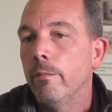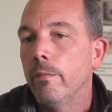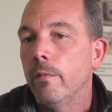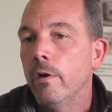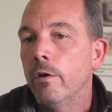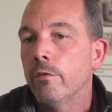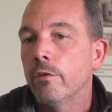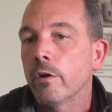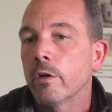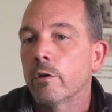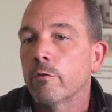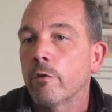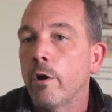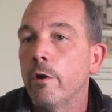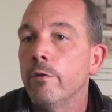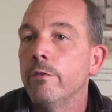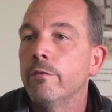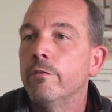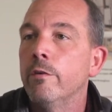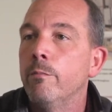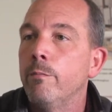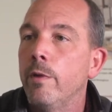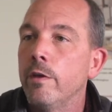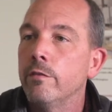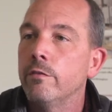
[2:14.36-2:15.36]
as our growth
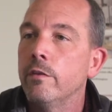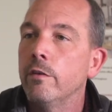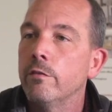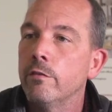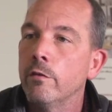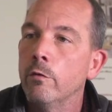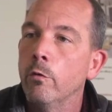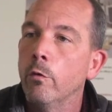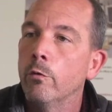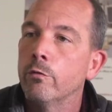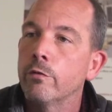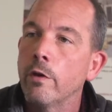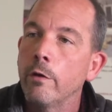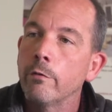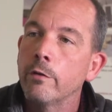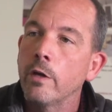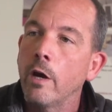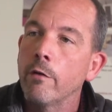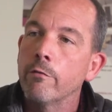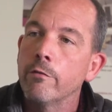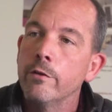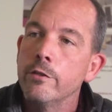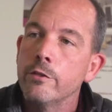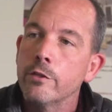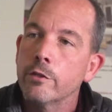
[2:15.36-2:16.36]
of a business and also
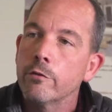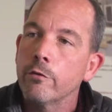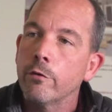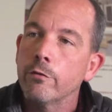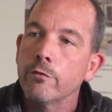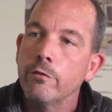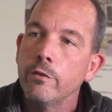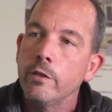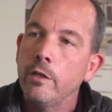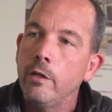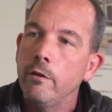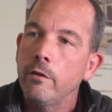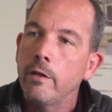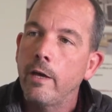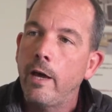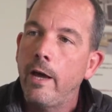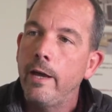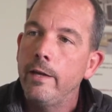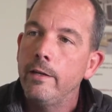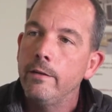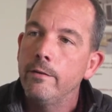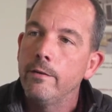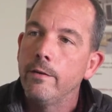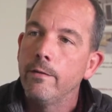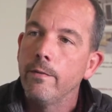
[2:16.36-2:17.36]
coverage across the
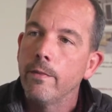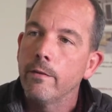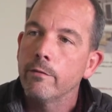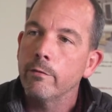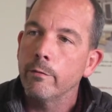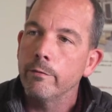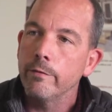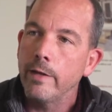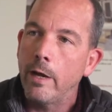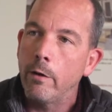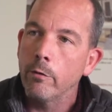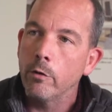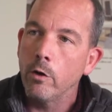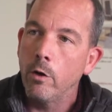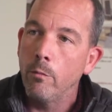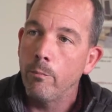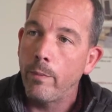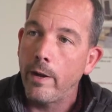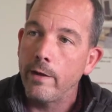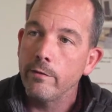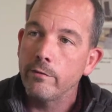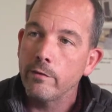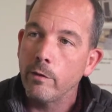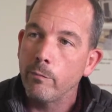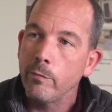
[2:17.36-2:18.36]
UK. So we've now got a
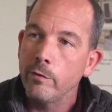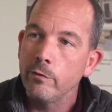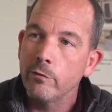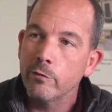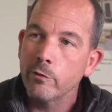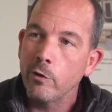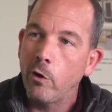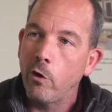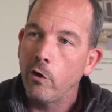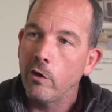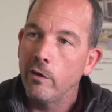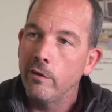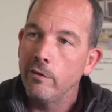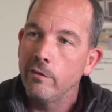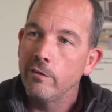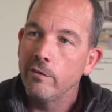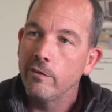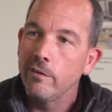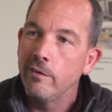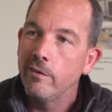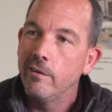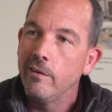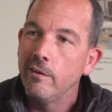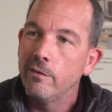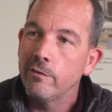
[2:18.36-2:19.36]
base up in Scotland.
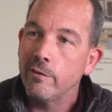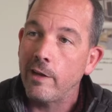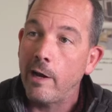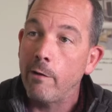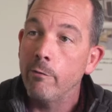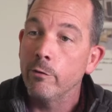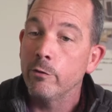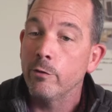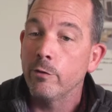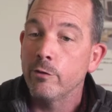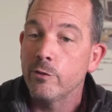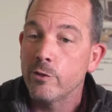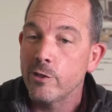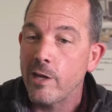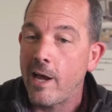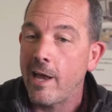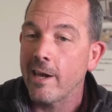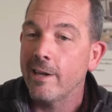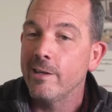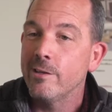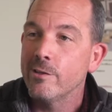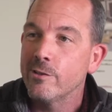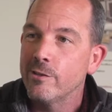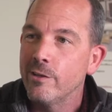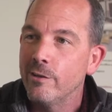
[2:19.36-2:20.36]
So that was a
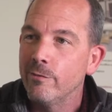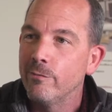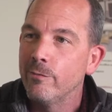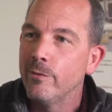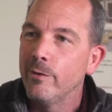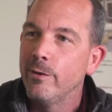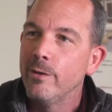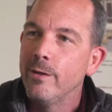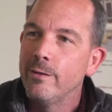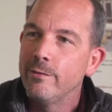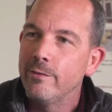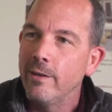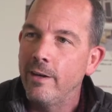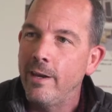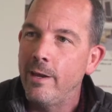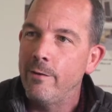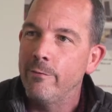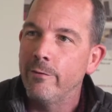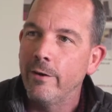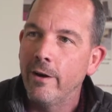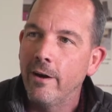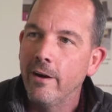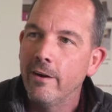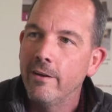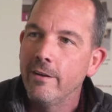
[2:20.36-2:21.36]
challenge to
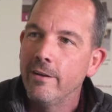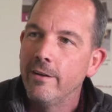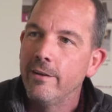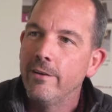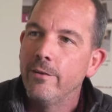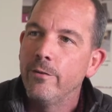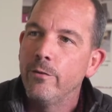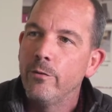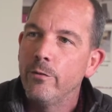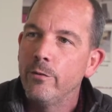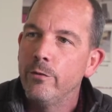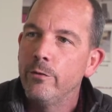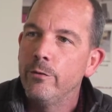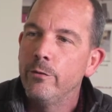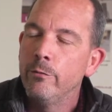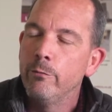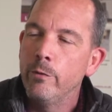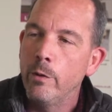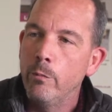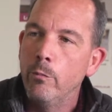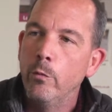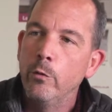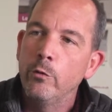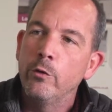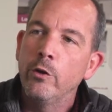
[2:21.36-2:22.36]
deliver
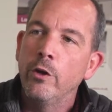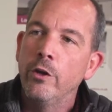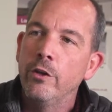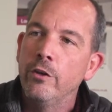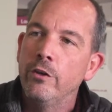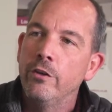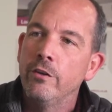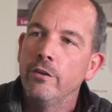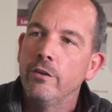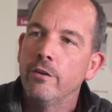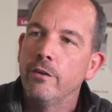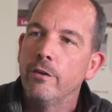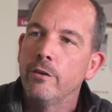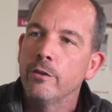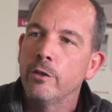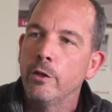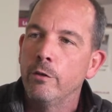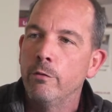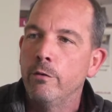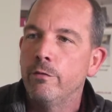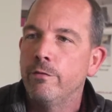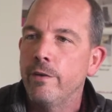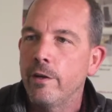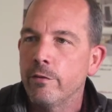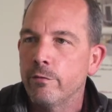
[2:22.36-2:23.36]
Wimbledon,
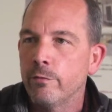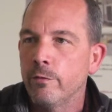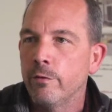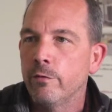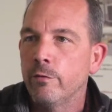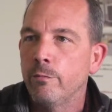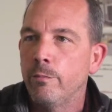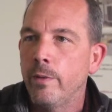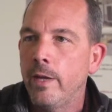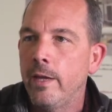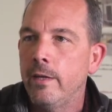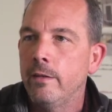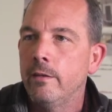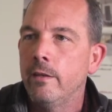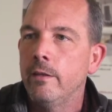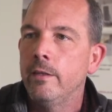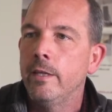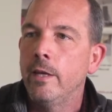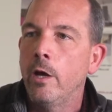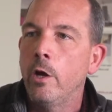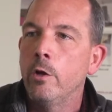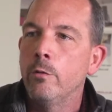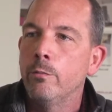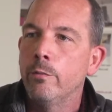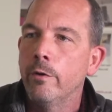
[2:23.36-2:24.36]
Goodwood Festival of Speed,
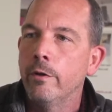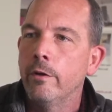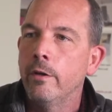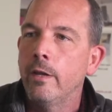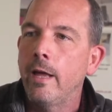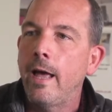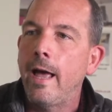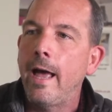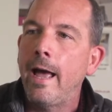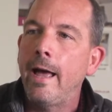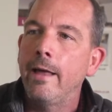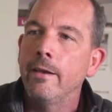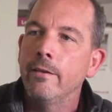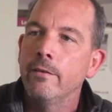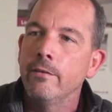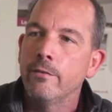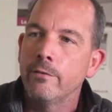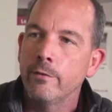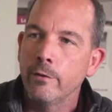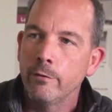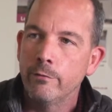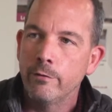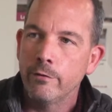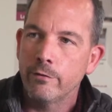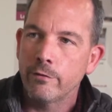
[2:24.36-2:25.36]
the Open and
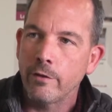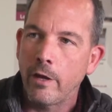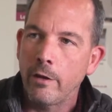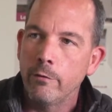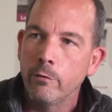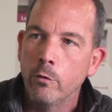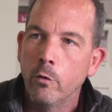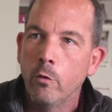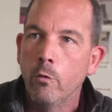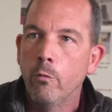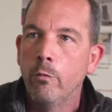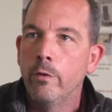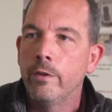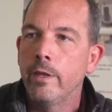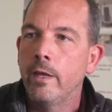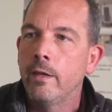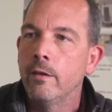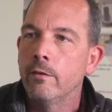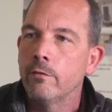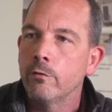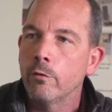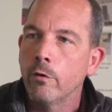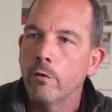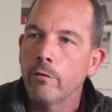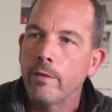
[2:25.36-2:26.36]
Silverstone all
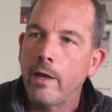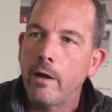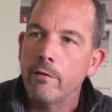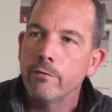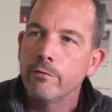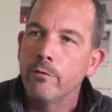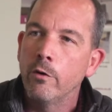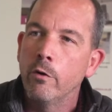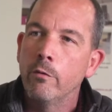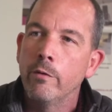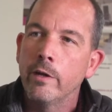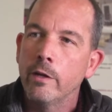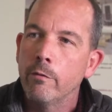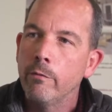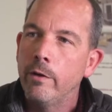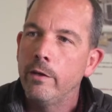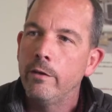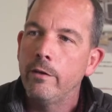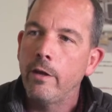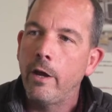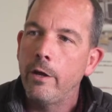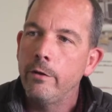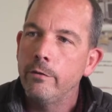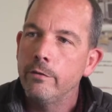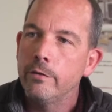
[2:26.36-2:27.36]
within sort of that 4-week
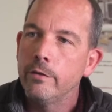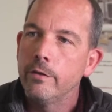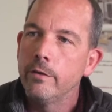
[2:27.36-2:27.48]
window.